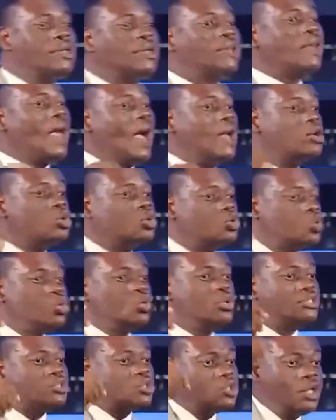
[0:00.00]
he can
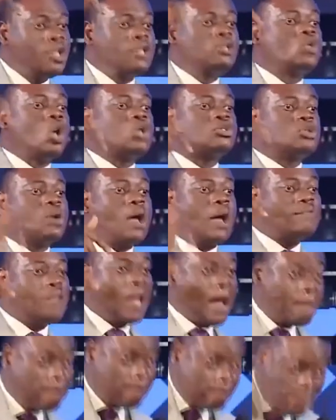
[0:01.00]
do. It's, he doesn't
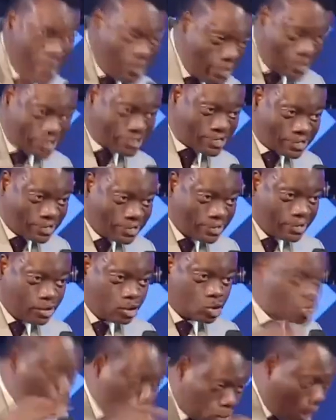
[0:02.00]
have the ability
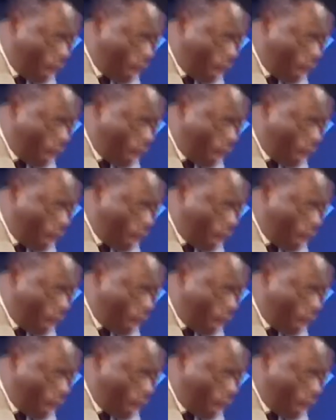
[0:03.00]
to